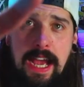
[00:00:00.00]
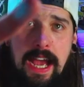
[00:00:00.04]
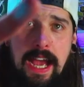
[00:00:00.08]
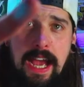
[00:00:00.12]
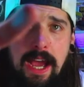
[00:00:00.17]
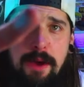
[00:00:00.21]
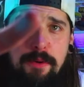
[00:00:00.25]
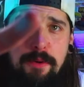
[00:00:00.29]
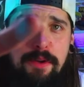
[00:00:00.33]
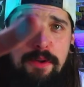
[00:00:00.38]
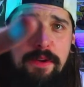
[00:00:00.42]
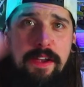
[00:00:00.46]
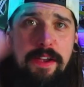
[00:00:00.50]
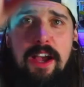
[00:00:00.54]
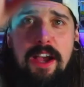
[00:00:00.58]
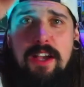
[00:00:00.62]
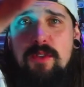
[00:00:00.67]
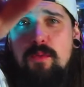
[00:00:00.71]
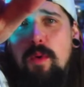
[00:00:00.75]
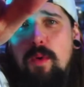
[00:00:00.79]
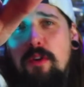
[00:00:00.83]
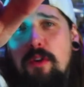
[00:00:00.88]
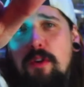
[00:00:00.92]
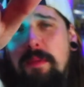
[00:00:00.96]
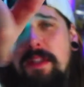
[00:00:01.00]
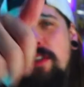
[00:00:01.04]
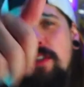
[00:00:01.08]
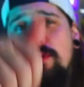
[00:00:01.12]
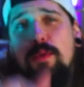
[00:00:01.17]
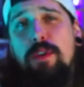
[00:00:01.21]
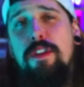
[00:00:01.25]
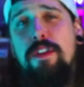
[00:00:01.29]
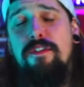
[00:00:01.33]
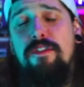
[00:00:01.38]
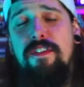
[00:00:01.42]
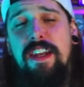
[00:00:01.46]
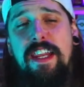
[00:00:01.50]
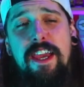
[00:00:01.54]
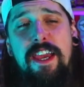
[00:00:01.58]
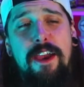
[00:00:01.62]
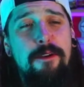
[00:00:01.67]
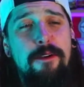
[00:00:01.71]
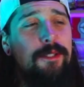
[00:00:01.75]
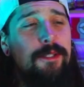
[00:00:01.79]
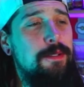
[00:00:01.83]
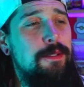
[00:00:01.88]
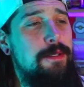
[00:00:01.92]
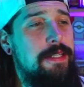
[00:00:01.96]
How are we doing, guys? Welcome into another video.
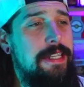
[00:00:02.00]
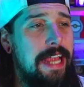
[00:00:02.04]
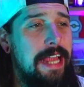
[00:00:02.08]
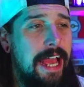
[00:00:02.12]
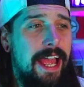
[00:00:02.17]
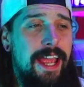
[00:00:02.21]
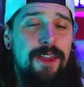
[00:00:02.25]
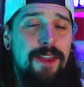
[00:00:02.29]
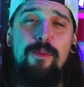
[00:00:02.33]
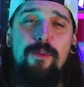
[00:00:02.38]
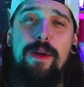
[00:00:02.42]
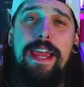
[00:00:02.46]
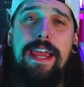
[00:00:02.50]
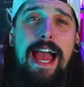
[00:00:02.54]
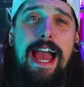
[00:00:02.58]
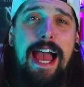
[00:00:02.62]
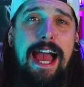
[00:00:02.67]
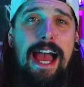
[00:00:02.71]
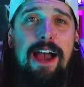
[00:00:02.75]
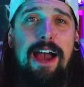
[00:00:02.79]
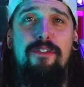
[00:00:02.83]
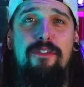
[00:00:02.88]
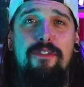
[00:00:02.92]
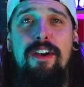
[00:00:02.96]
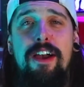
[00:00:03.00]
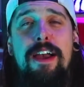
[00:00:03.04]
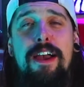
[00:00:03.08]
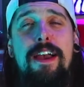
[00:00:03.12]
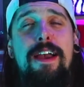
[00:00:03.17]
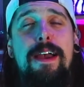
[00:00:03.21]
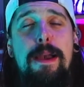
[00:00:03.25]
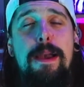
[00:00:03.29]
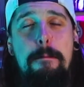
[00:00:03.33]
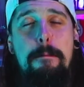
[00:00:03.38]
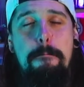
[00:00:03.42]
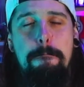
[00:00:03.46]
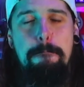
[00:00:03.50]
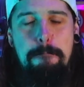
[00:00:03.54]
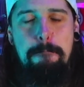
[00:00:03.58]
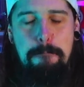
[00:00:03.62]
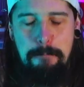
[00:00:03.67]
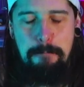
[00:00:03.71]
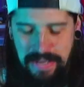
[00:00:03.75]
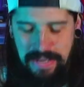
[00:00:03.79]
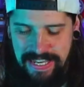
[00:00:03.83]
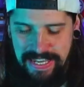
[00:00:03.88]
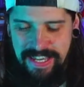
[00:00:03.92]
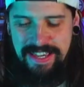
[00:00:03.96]
Today we have
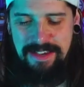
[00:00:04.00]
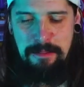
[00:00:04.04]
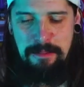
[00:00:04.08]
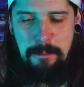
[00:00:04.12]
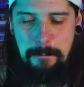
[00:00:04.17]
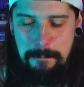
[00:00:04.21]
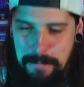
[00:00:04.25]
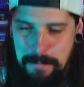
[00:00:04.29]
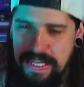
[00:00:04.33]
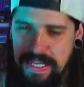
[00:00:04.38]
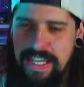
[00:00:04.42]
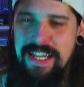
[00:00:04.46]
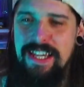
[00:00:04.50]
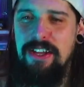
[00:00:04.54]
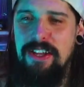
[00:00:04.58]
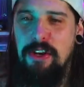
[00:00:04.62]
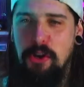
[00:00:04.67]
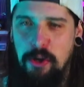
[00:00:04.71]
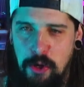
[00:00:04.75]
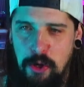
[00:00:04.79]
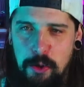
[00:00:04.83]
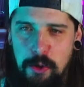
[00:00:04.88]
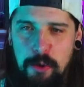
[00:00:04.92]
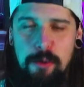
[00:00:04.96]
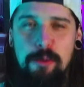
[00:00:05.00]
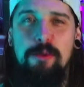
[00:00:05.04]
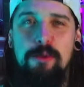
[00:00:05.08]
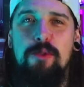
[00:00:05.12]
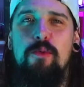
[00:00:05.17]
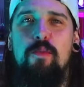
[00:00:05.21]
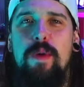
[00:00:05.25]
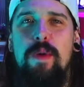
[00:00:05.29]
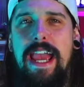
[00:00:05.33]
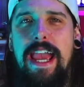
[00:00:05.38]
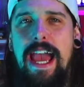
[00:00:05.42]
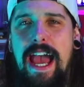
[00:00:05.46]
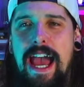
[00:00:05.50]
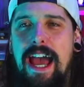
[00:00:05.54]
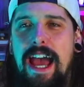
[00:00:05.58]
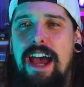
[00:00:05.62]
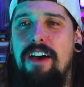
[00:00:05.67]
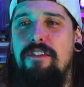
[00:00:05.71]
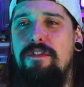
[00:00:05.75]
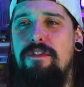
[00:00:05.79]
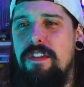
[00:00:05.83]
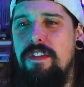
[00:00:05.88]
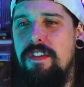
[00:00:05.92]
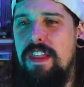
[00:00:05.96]
big news. We
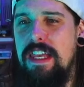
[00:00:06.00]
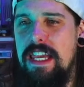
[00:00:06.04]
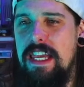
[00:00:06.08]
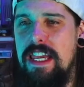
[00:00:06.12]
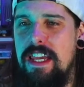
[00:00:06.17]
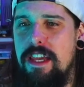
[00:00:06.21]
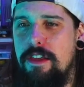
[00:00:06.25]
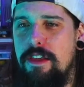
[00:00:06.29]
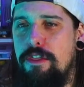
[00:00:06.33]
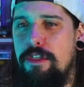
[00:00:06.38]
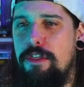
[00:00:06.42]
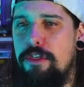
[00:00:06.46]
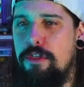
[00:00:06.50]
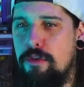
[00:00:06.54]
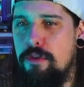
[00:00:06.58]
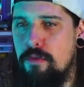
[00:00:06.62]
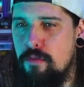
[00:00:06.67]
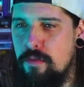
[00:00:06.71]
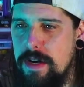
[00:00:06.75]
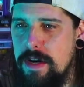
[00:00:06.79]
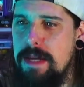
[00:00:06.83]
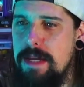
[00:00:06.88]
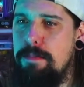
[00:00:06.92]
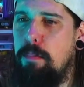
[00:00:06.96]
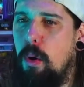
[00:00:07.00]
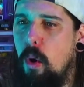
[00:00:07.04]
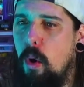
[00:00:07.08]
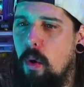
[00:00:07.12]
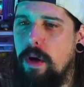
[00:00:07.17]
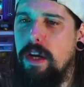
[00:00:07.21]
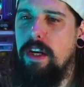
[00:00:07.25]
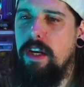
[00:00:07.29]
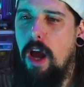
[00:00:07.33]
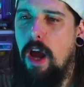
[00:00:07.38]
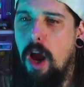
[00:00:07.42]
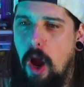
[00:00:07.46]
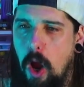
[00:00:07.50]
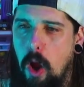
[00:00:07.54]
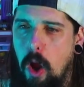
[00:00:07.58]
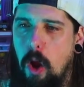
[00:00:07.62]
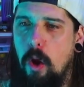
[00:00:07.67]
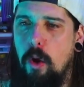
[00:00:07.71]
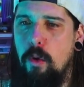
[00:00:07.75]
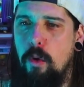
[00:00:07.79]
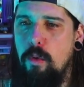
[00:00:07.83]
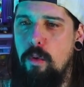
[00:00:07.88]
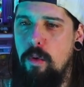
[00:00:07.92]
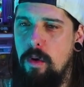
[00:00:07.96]
have the
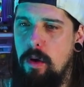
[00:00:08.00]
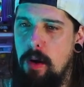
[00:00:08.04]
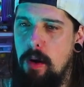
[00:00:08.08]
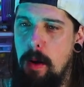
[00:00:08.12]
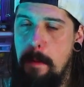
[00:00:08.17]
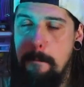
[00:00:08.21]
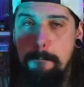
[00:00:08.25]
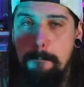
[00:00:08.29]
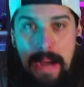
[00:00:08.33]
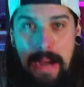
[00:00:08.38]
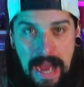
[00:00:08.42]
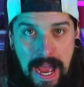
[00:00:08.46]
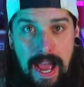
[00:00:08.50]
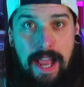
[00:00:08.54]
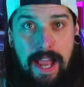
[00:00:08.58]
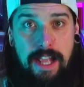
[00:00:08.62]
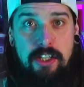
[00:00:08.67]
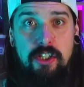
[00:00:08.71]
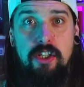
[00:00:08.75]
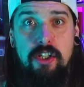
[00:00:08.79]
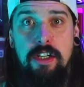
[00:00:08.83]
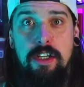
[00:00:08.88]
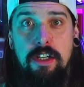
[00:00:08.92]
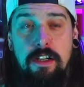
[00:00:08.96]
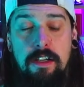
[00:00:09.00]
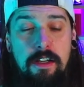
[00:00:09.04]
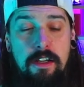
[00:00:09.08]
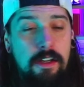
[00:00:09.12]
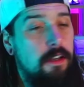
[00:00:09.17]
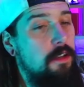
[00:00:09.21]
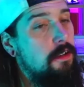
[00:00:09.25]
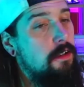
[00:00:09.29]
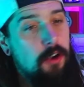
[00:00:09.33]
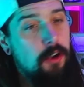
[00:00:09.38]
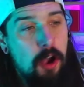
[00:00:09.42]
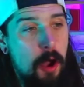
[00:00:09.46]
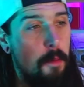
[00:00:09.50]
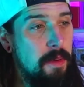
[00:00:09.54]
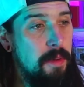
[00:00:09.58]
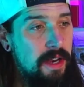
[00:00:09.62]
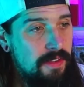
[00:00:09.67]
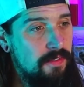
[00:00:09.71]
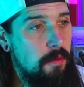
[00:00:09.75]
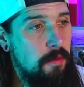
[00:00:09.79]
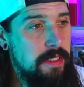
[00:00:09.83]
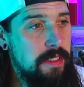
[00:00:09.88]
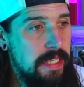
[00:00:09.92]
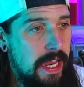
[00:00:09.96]
3.0 patch. Can't
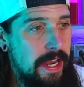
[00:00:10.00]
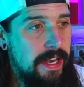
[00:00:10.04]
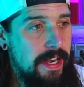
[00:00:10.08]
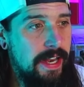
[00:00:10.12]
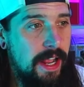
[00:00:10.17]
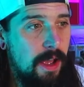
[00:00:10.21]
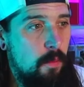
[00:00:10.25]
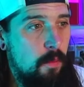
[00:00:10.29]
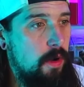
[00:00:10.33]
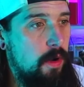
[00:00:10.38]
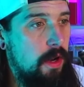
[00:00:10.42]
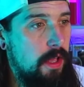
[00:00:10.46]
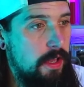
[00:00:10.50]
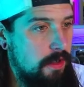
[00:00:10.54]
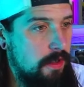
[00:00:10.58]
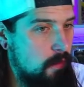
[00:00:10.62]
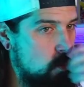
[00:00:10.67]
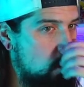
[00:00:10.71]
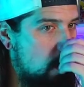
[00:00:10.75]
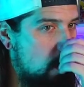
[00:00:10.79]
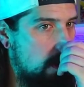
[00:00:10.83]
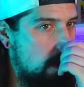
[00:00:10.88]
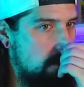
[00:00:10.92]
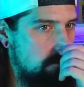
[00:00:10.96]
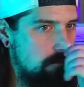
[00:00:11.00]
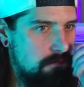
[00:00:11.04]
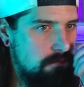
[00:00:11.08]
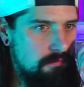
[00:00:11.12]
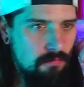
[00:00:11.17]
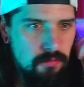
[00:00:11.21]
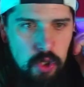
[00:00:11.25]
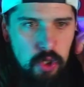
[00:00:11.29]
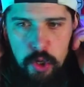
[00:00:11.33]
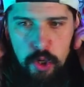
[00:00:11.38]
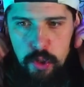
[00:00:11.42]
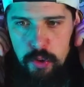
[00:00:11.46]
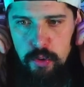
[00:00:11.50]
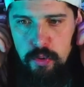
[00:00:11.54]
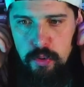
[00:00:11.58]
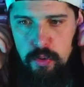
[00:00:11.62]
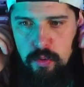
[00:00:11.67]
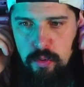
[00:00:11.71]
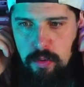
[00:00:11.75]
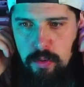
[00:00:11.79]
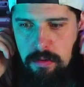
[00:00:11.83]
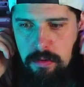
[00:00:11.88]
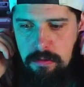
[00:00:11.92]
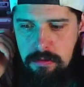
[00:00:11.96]
believe I'm saying that. We're like, what, 3